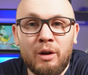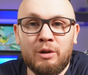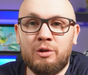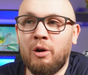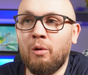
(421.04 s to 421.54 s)

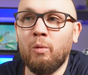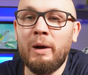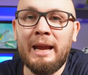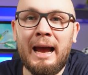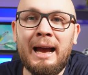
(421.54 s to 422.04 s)
So
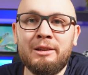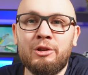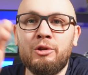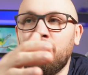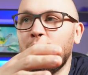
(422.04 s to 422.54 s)
we had
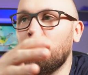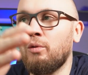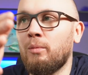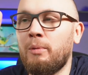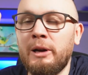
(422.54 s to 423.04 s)

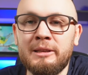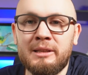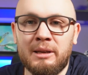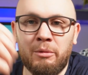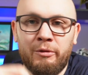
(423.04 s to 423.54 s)
to bring
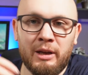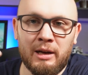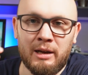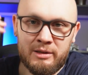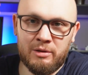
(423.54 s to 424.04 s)
some of the
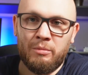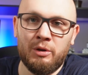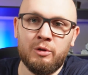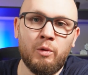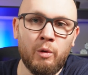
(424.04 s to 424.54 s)

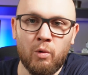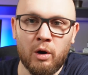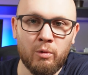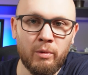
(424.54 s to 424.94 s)
customers we work